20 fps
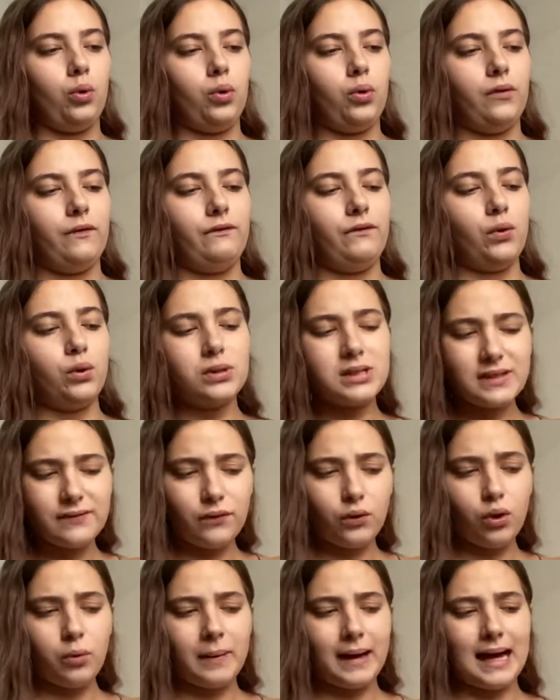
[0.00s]

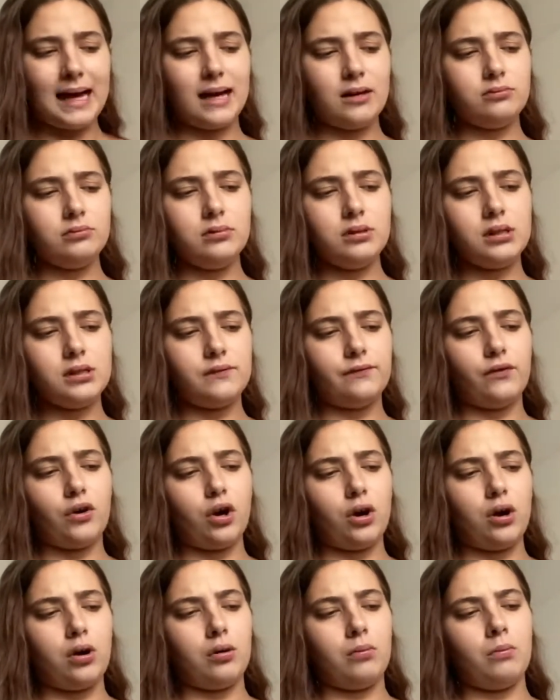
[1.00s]
£44
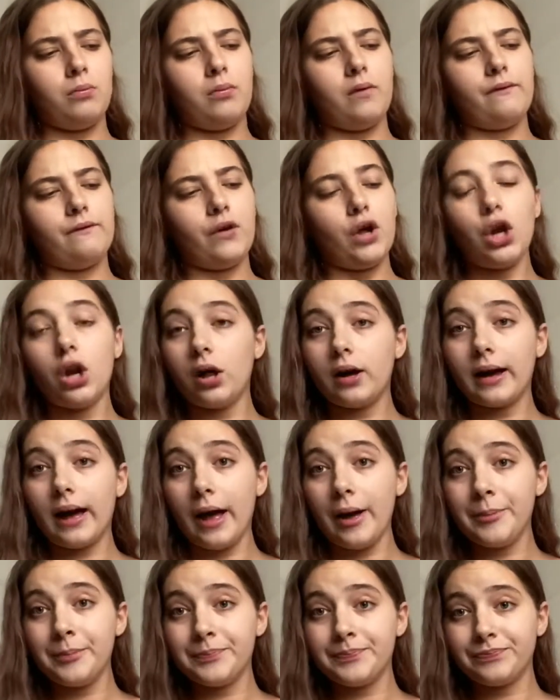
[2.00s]
from Foot Locker.
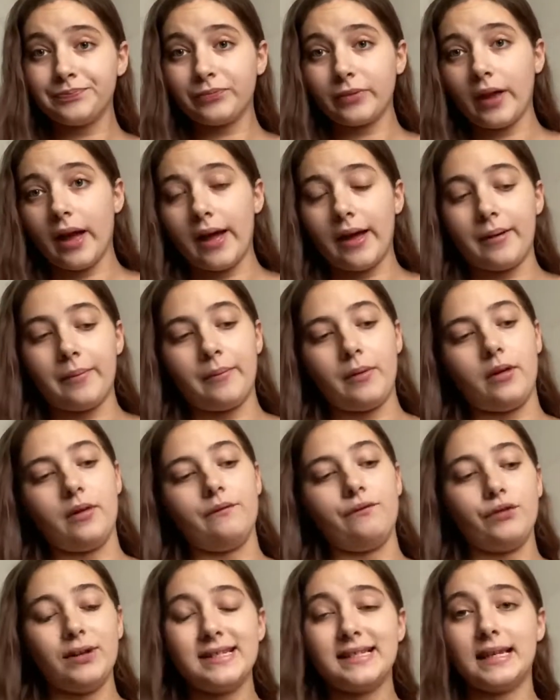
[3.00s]

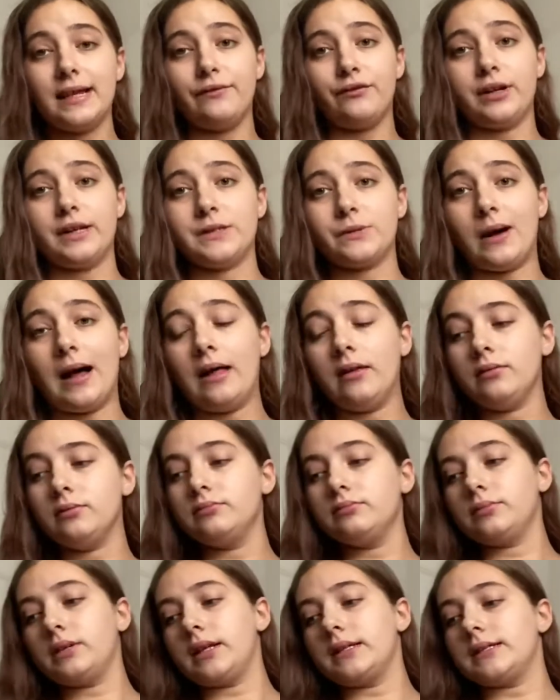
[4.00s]
Free delivery as well
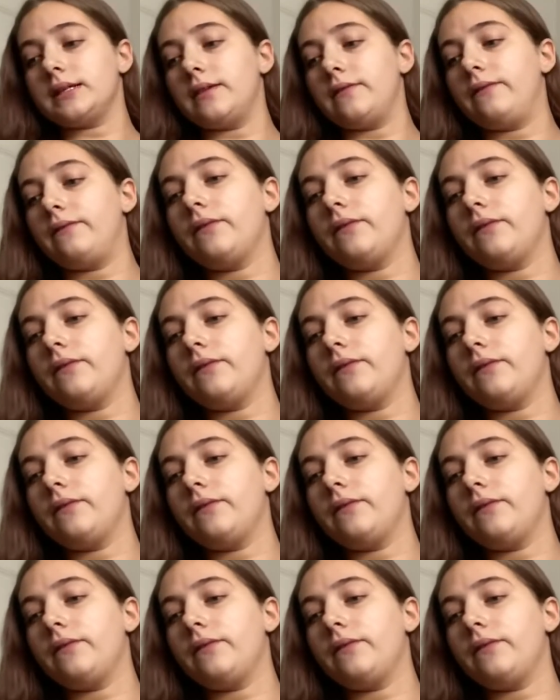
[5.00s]
because of